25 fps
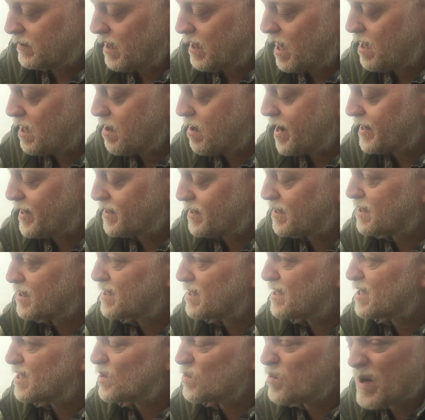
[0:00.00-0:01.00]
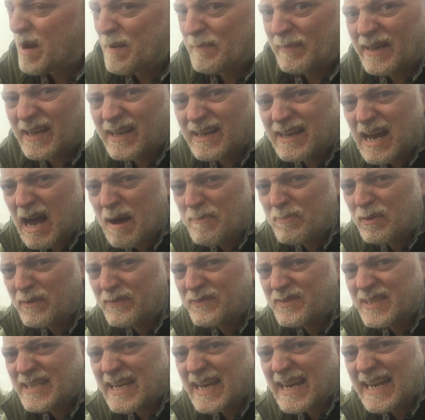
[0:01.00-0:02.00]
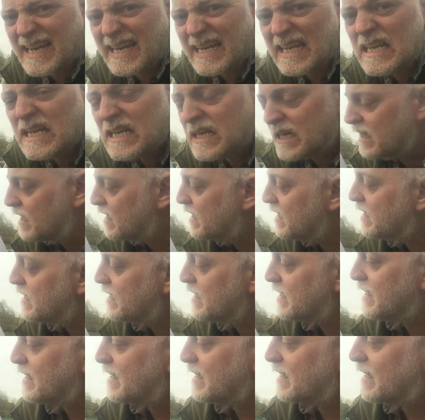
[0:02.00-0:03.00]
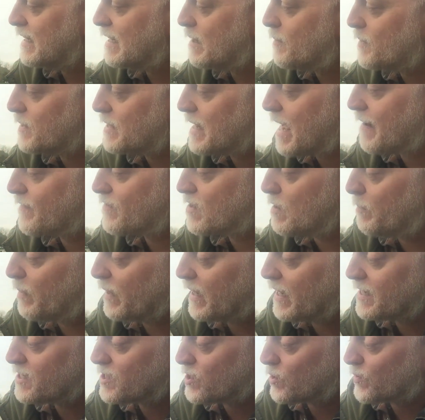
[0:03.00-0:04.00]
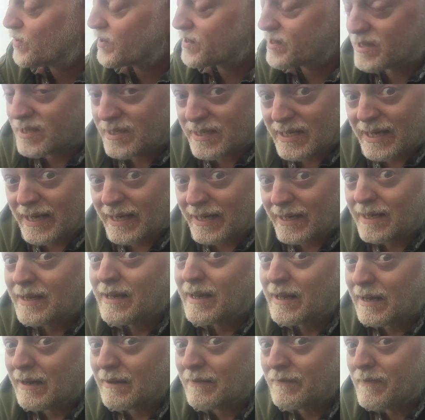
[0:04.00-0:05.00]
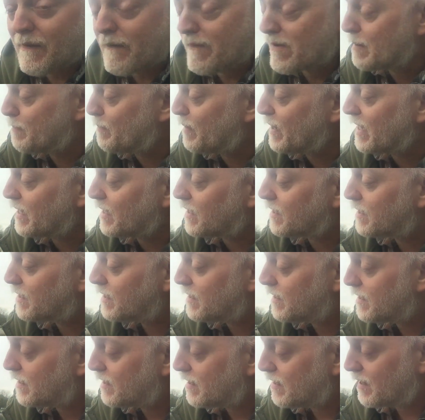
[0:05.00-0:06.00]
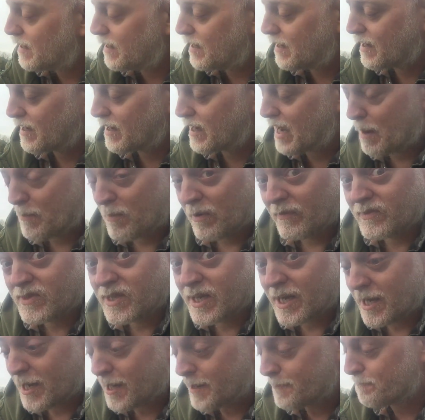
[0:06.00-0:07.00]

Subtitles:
I like to swim in a cup of tea. It would have to be, as you can see, a very big cup of tea.